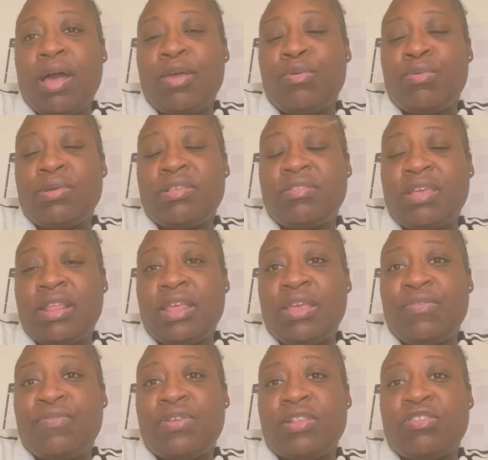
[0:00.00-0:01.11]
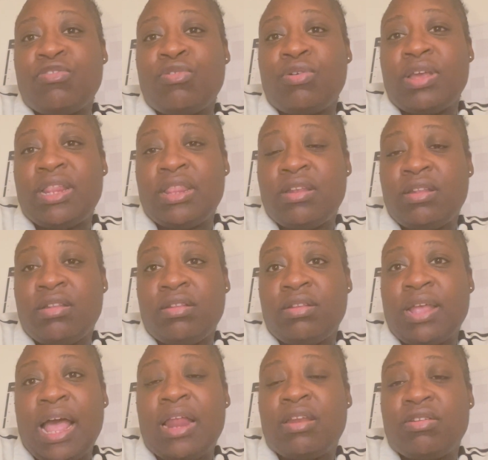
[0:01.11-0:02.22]
I always say that if it's not in the
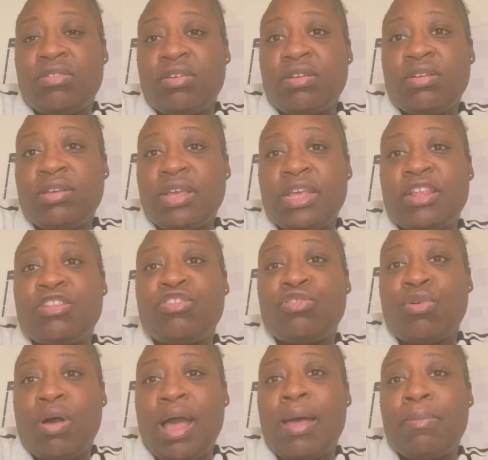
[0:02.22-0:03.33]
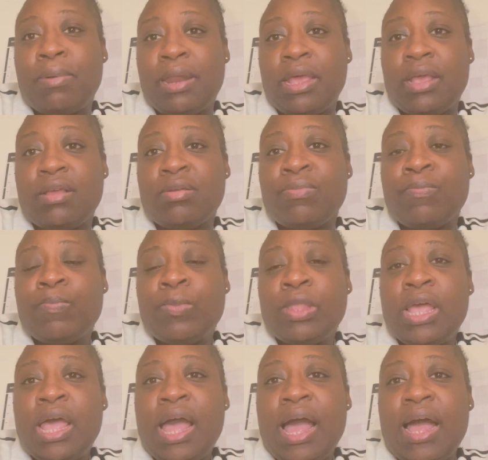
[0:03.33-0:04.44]
calendar, it's not happening.
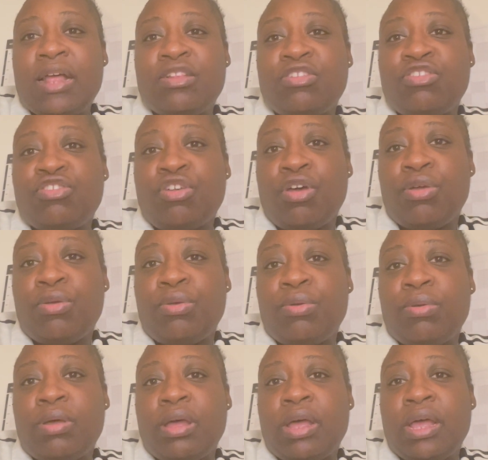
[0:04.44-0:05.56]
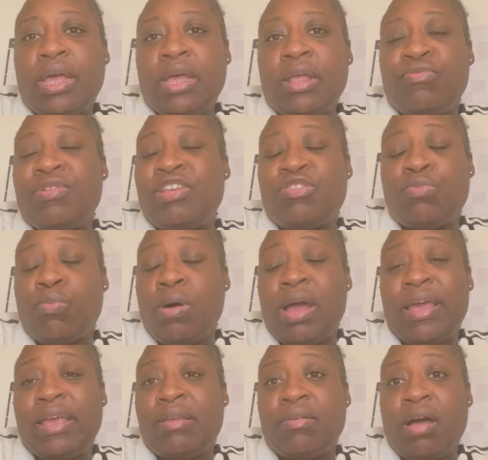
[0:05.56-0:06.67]
And so the reason
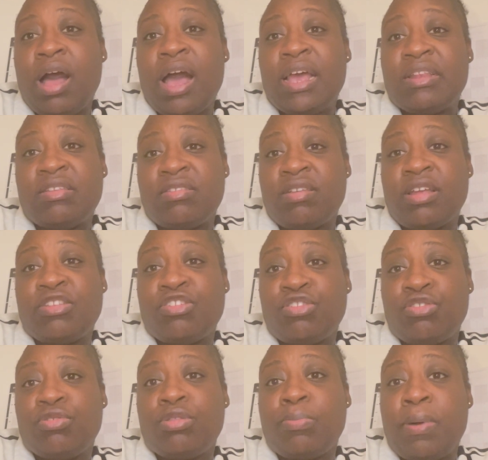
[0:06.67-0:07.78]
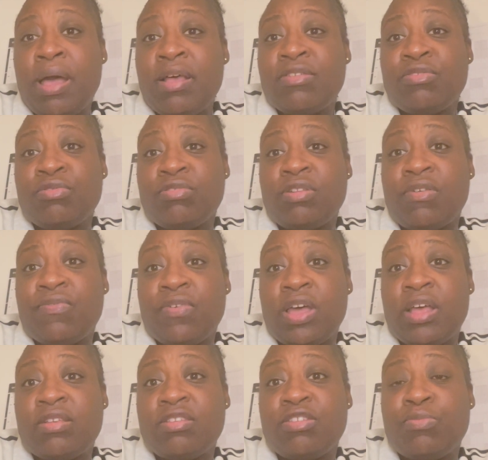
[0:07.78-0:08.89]
why I decided to do the personal stuff
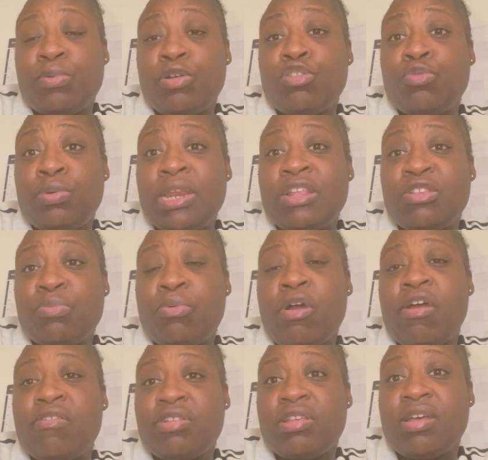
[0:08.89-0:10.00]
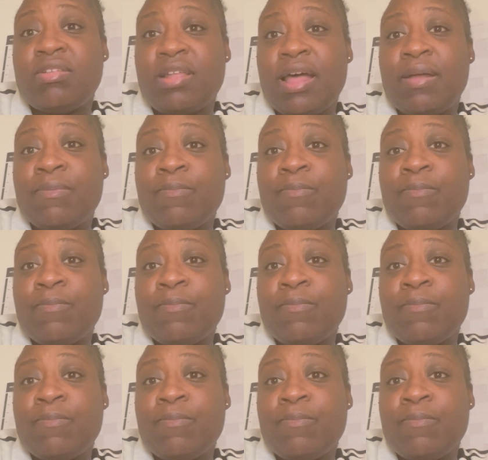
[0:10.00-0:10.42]
first is because we need to prioritize that.